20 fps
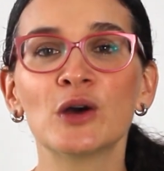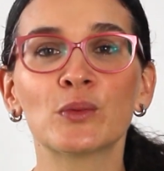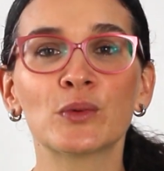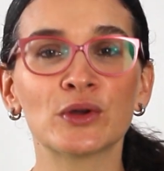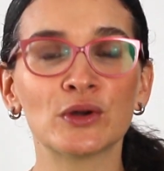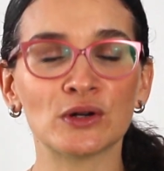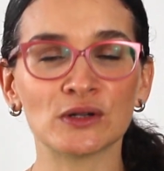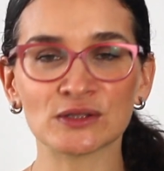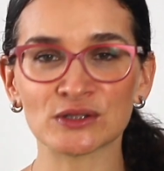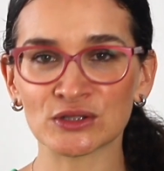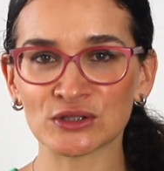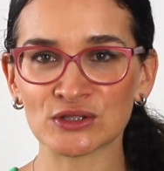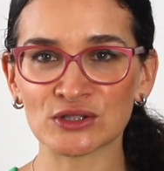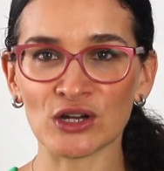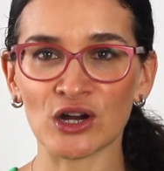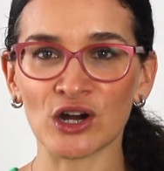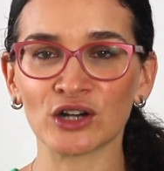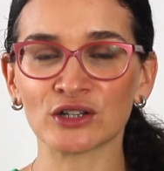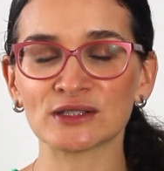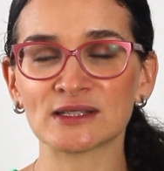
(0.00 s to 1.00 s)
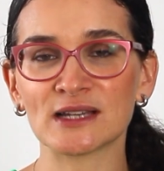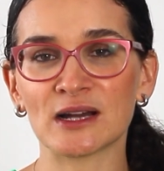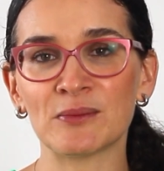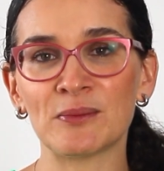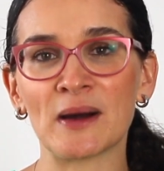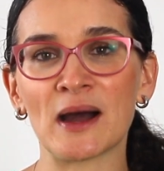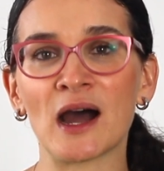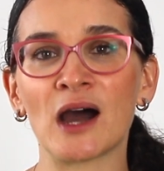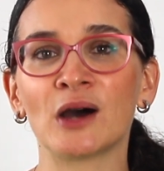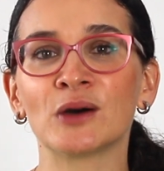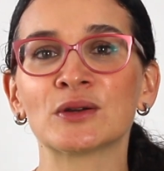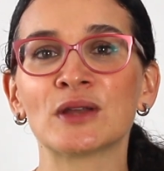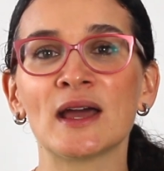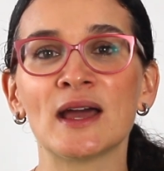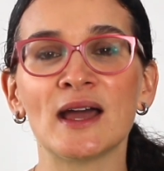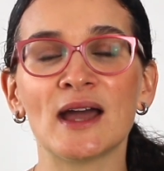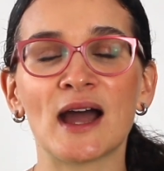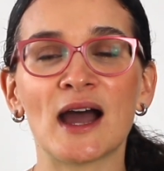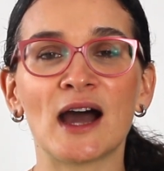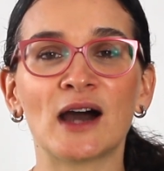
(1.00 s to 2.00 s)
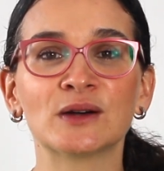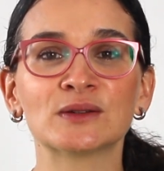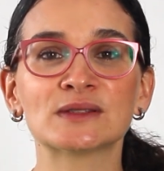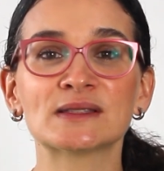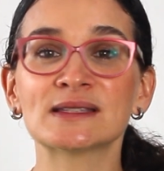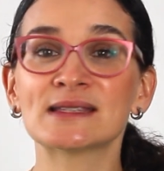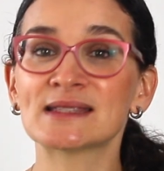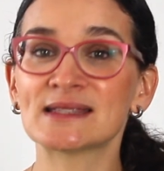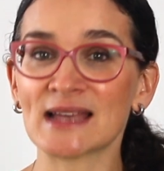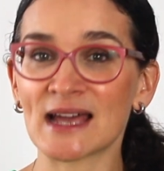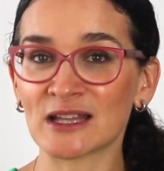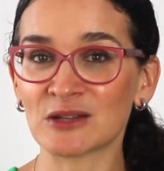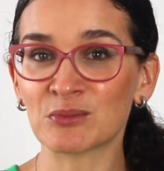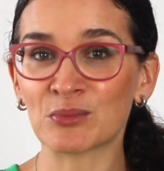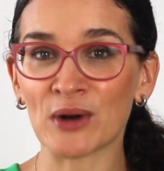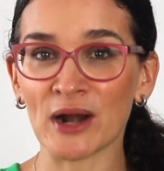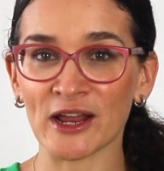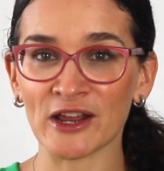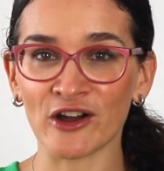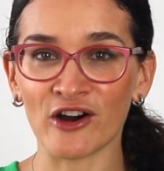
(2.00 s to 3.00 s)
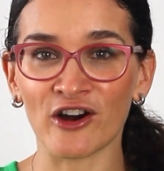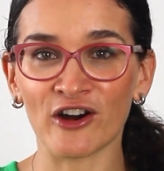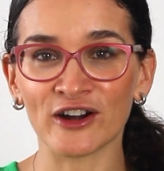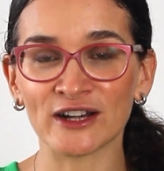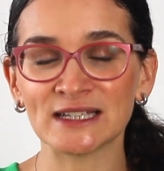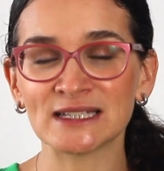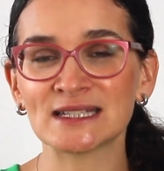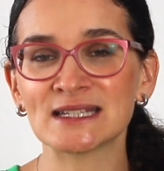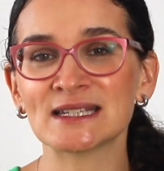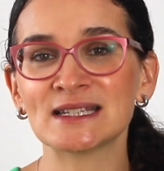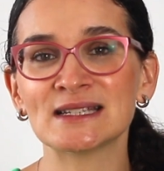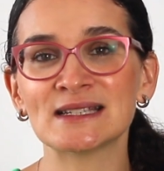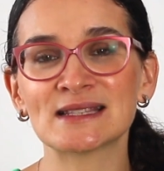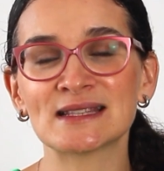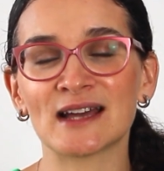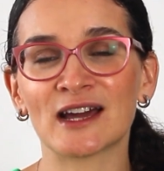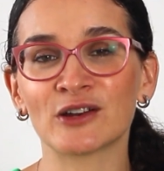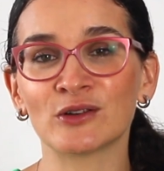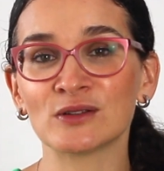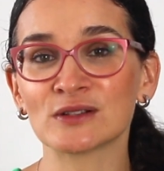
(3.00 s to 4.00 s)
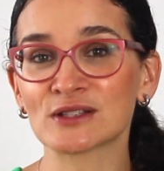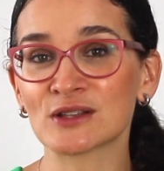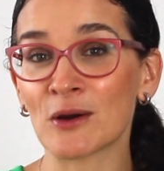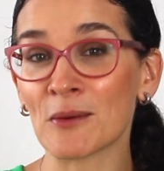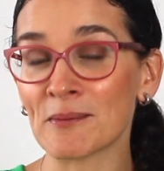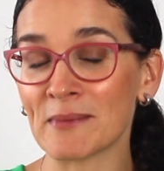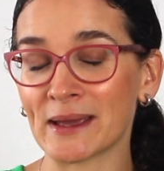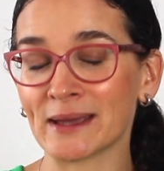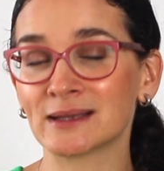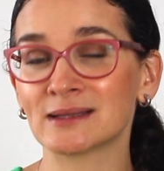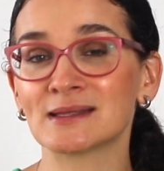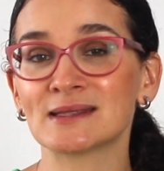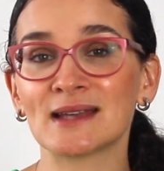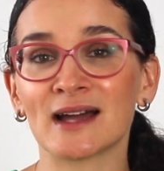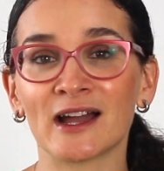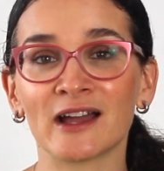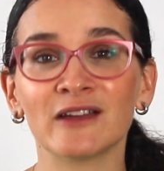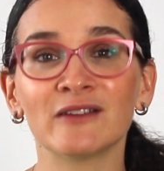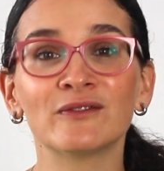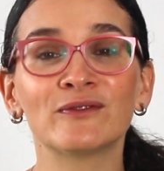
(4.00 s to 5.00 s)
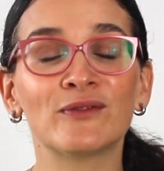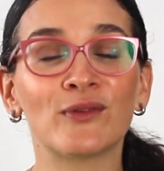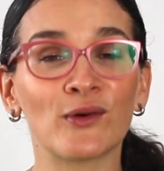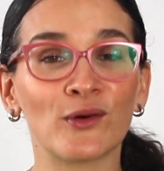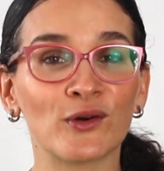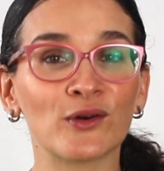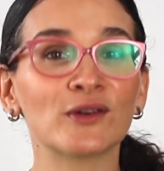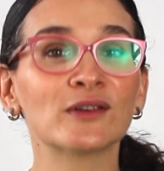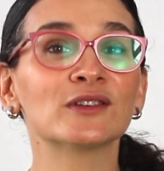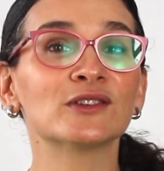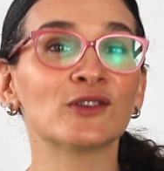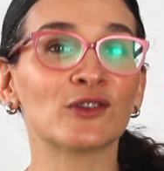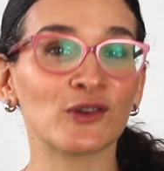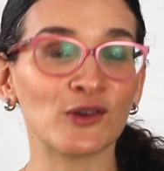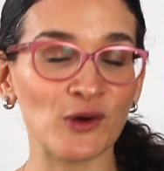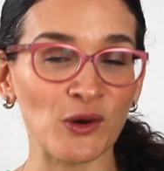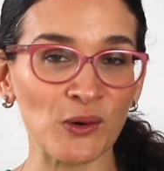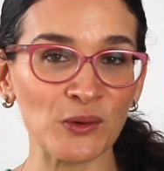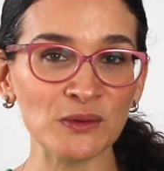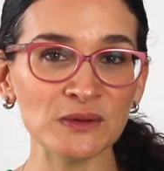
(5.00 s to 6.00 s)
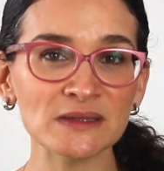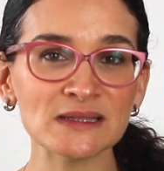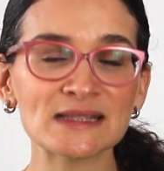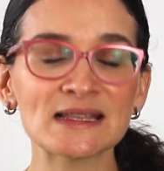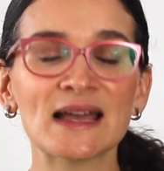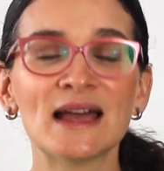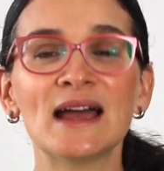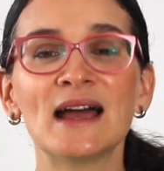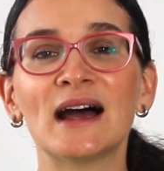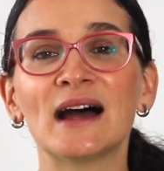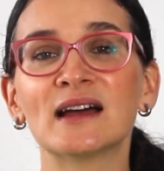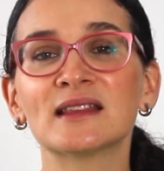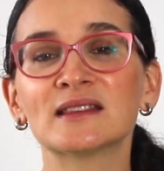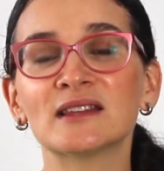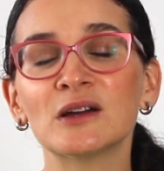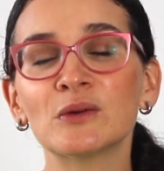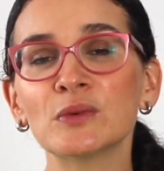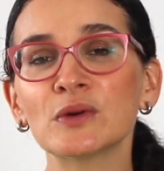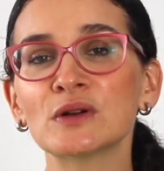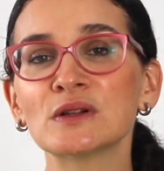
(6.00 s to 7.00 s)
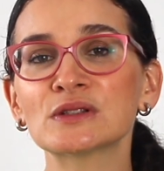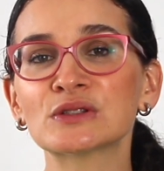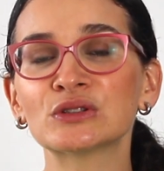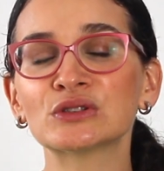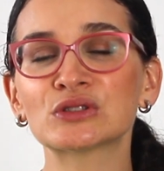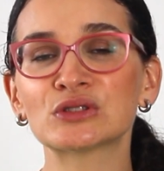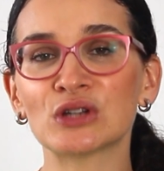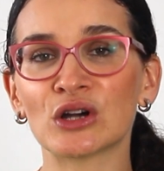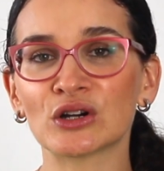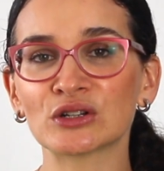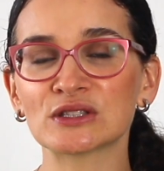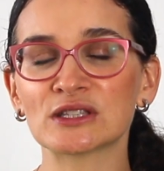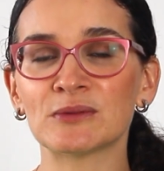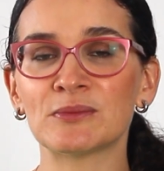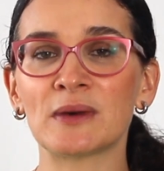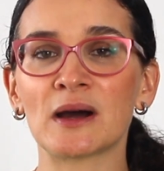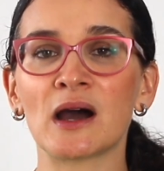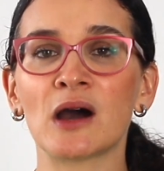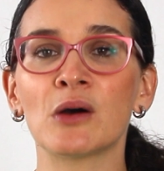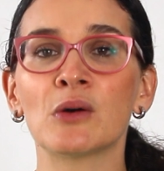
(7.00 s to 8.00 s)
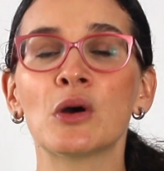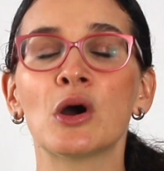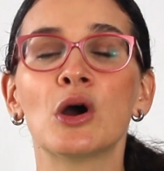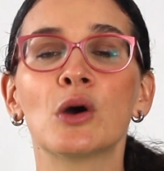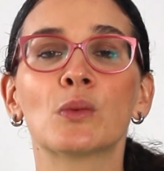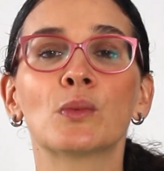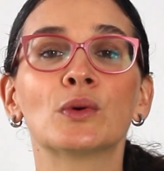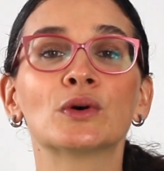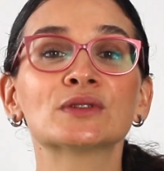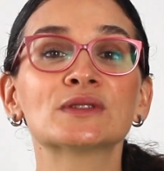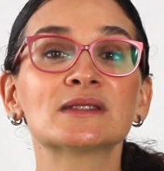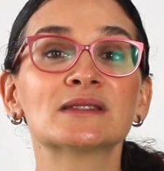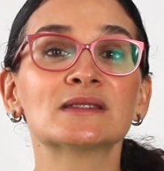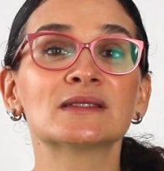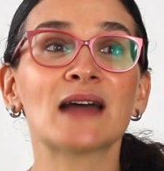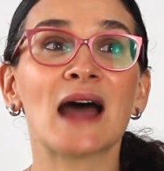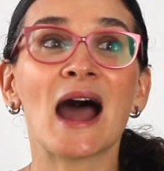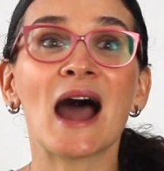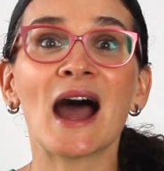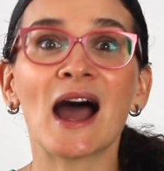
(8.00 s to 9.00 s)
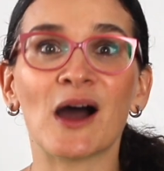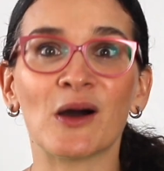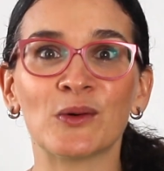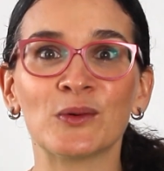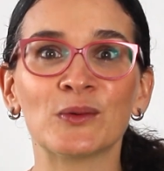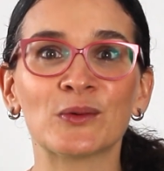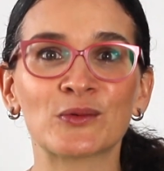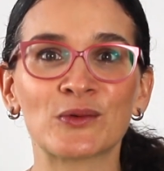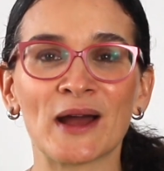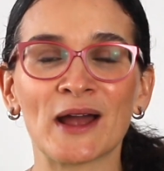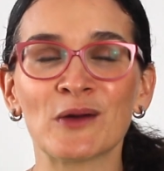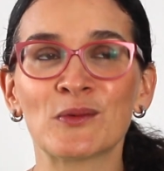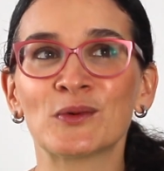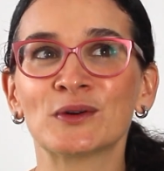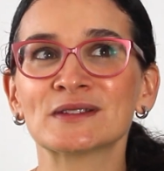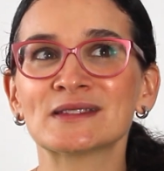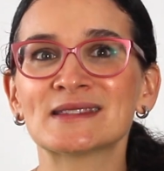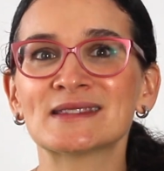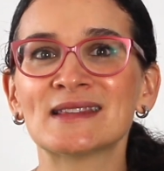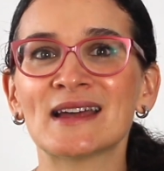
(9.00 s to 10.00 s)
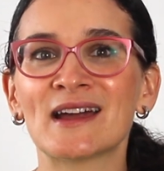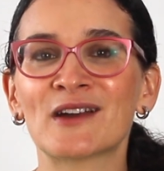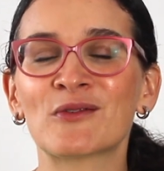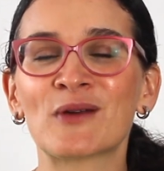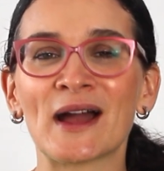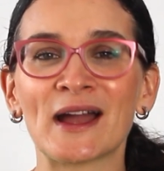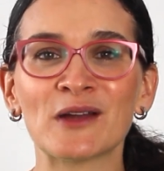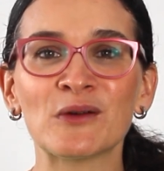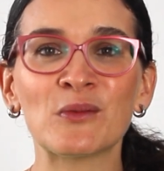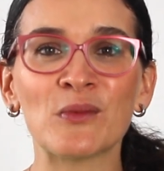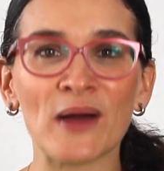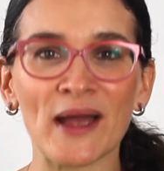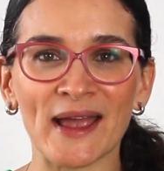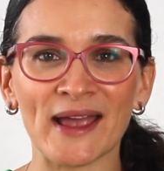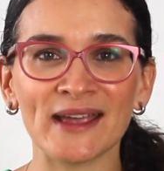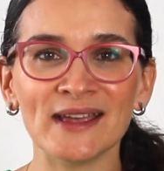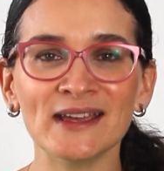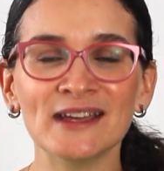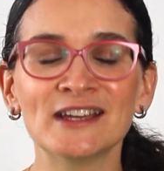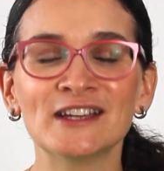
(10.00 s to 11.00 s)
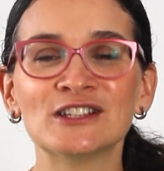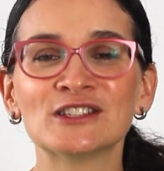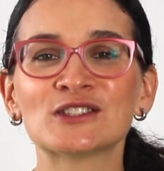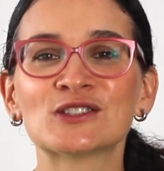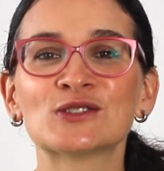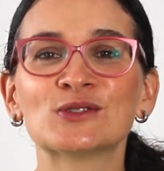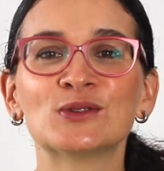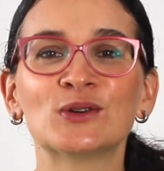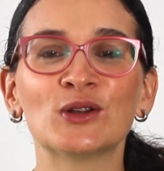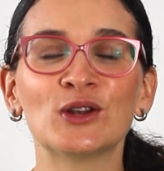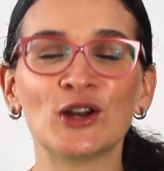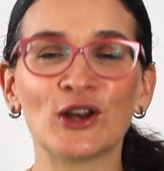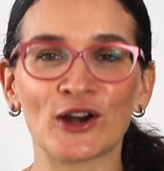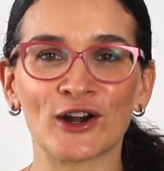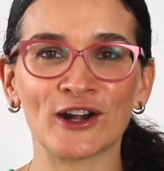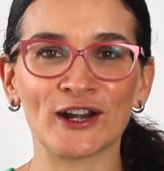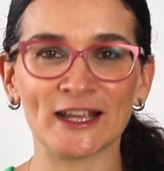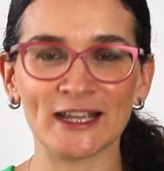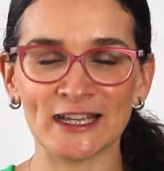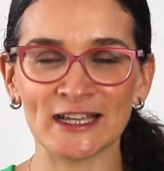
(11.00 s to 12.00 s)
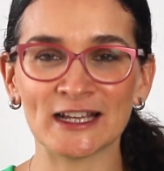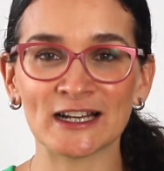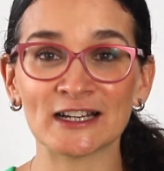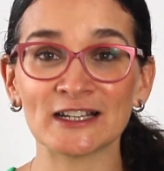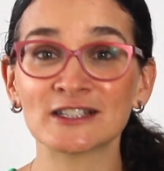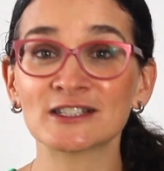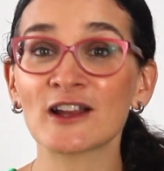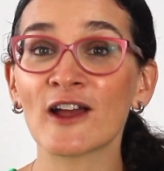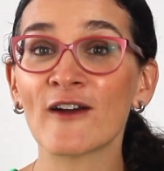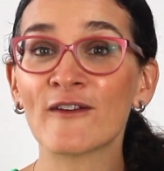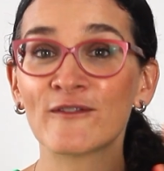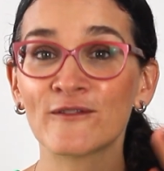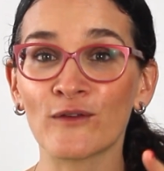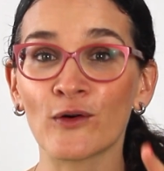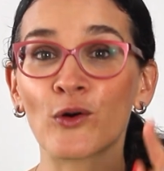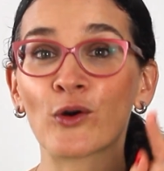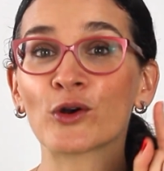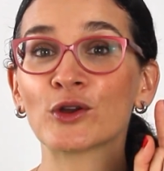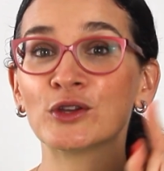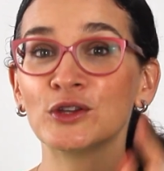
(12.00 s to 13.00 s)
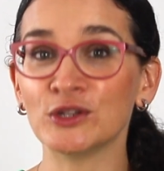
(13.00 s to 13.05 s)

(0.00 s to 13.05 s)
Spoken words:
We also talked about how to set priorities and also make time for your goals. And then we also talked about what's the right way to learn English for